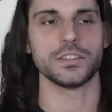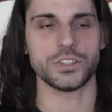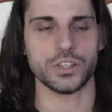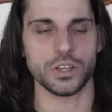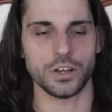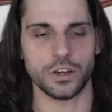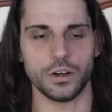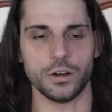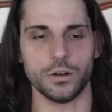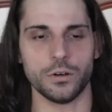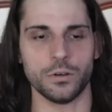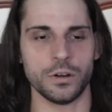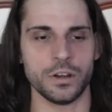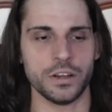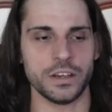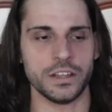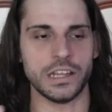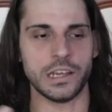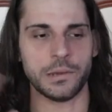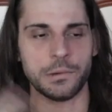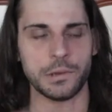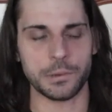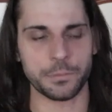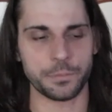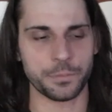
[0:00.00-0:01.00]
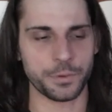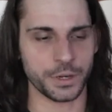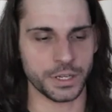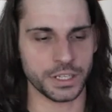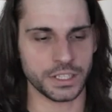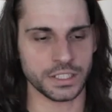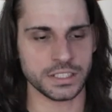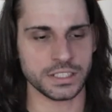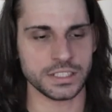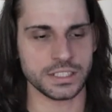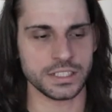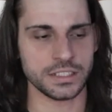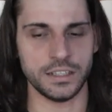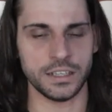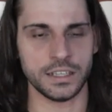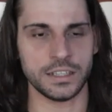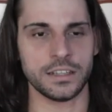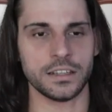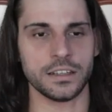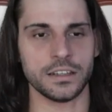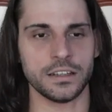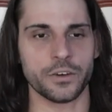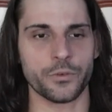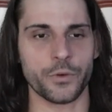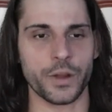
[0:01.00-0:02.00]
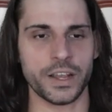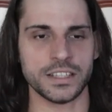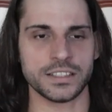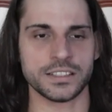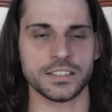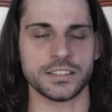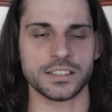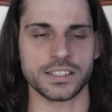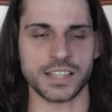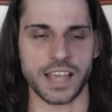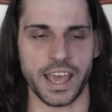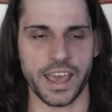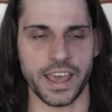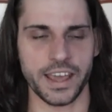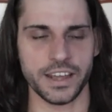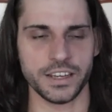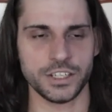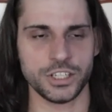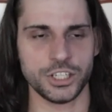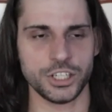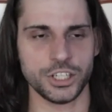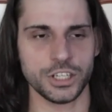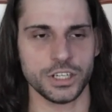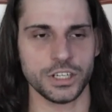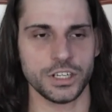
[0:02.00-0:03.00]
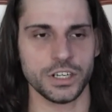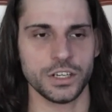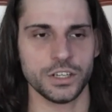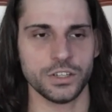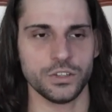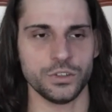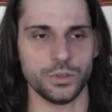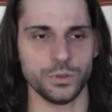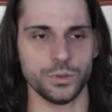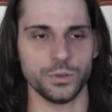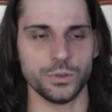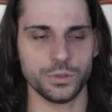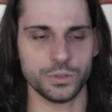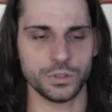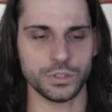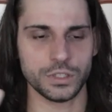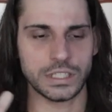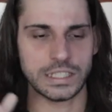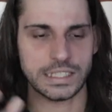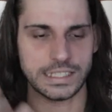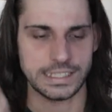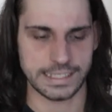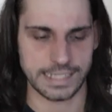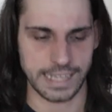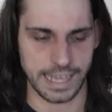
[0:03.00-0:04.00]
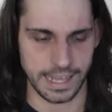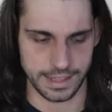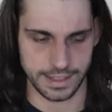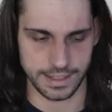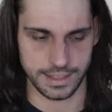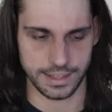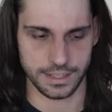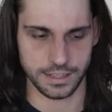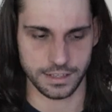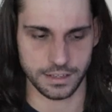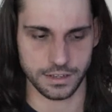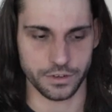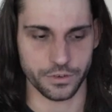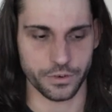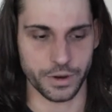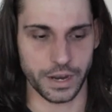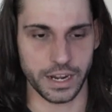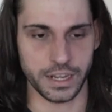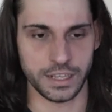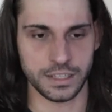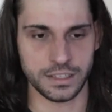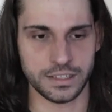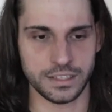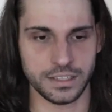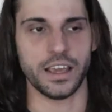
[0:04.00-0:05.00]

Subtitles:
So Damien Priest did a razor's edge to Seth, right?